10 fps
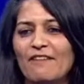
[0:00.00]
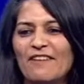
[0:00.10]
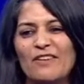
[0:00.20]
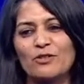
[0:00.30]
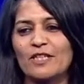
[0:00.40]
my
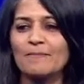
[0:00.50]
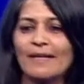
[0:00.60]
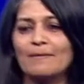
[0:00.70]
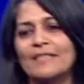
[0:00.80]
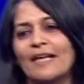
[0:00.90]
favorite to just
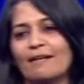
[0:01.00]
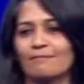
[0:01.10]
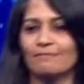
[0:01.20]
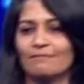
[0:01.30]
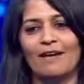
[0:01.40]
make him sing.
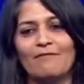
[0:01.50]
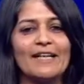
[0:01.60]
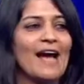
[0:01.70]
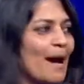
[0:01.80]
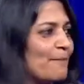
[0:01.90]
I'm
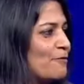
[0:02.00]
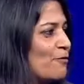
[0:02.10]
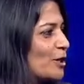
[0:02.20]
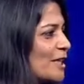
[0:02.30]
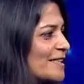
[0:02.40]
very happy
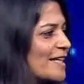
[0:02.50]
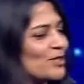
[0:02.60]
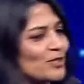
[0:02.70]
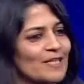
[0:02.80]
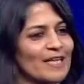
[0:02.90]
for all the
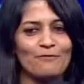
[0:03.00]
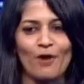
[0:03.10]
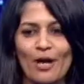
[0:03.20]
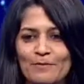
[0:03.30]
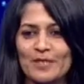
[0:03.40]
contestants to sing and
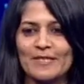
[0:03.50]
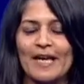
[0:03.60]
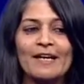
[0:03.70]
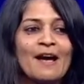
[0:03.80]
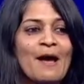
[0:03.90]
for him to
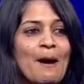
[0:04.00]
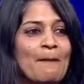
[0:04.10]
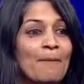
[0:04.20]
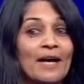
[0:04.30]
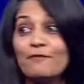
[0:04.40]
sing.
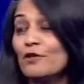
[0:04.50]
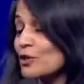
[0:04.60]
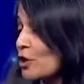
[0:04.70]
But if